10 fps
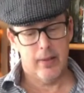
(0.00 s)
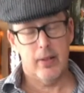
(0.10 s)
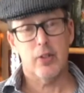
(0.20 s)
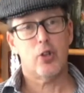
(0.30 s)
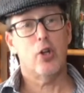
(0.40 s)

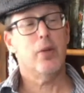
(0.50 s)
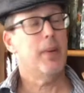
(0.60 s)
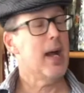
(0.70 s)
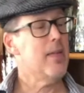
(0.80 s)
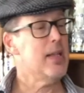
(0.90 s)
So you
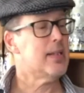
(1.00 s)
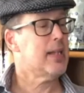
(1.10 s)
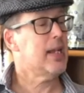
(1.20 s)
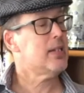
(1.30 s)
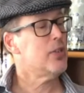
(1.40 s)
buy these
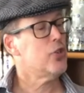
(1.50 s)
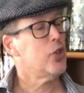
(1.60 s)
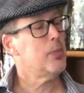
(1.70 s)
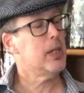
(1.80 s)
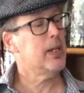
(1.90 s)
things in
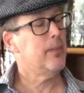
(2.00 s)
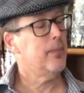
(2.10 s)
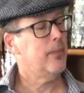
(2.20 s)
Germany,